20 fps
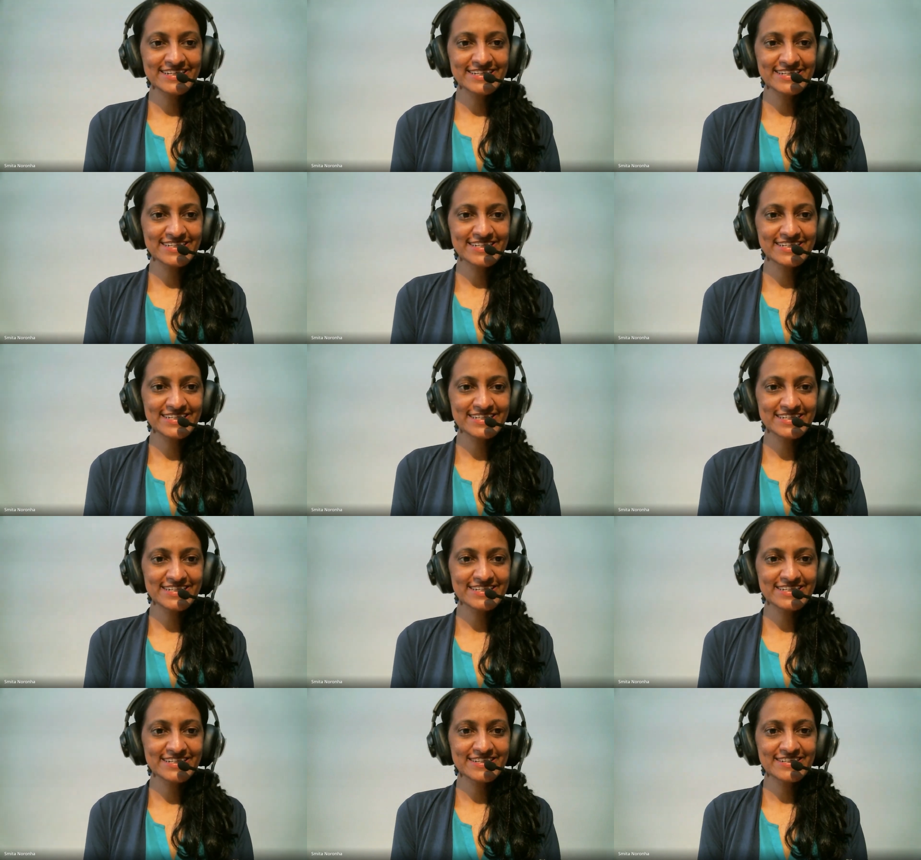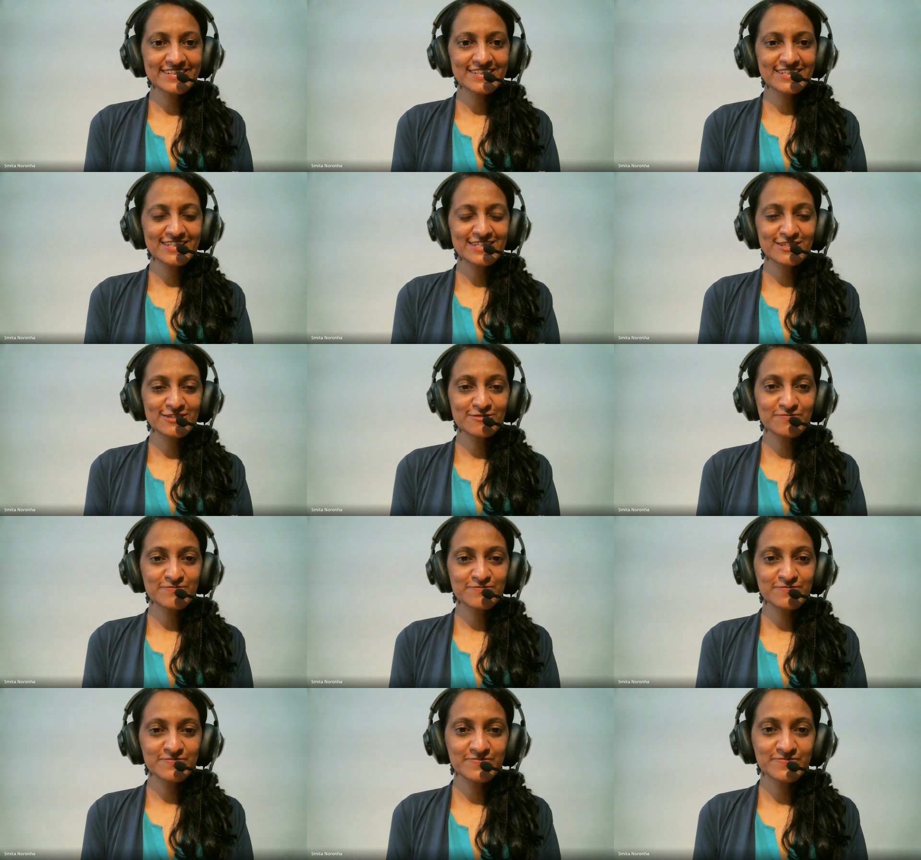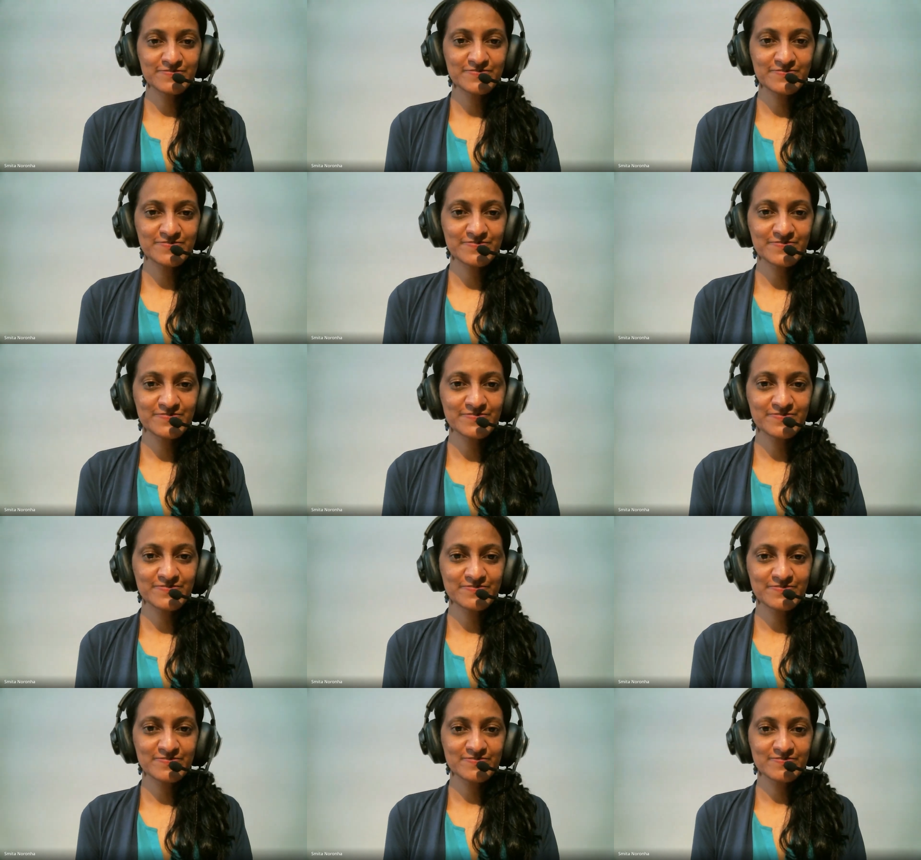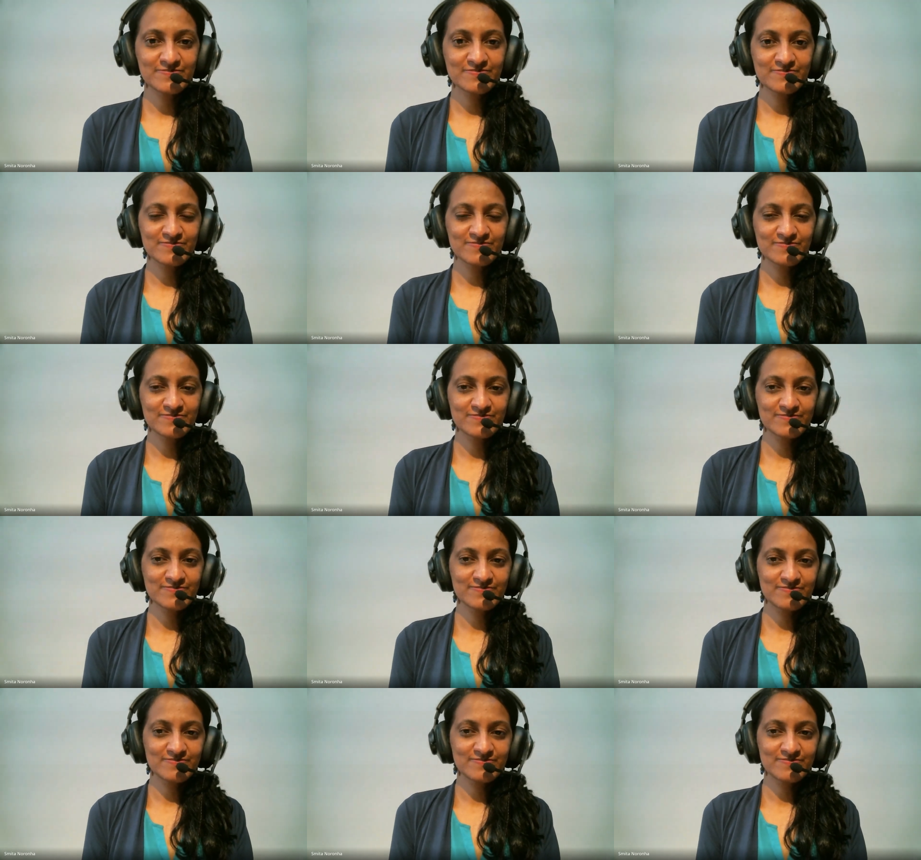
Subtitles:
No one is speaking in this clip.